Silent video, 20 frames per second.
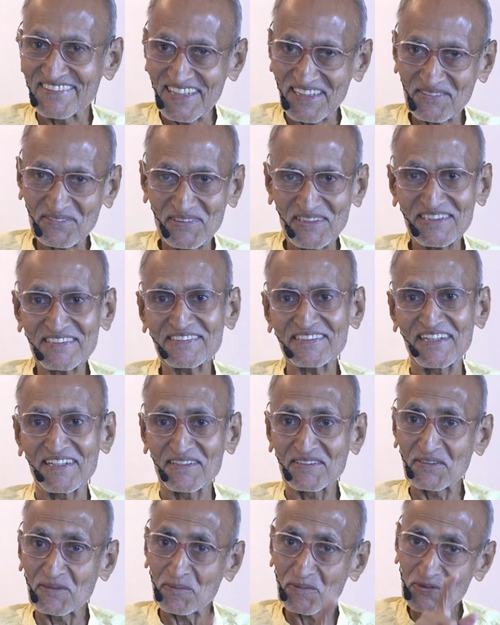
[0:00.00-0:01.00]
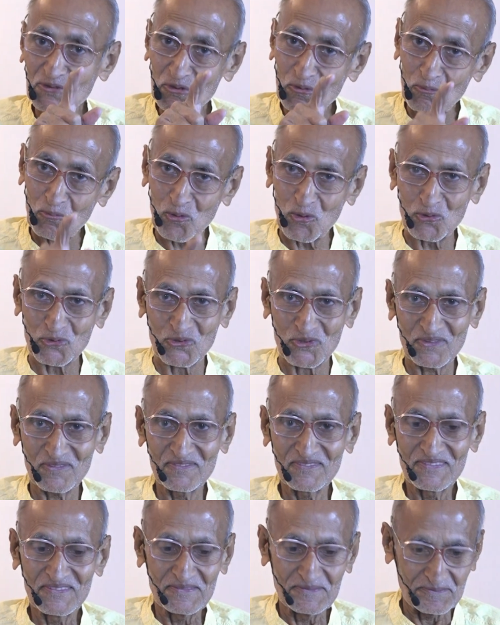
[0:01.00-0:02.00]
So that's what he's saying. You must do
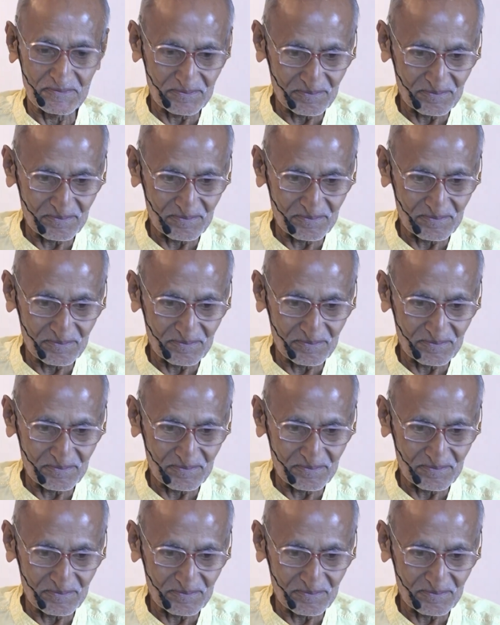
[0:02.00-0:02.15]
both.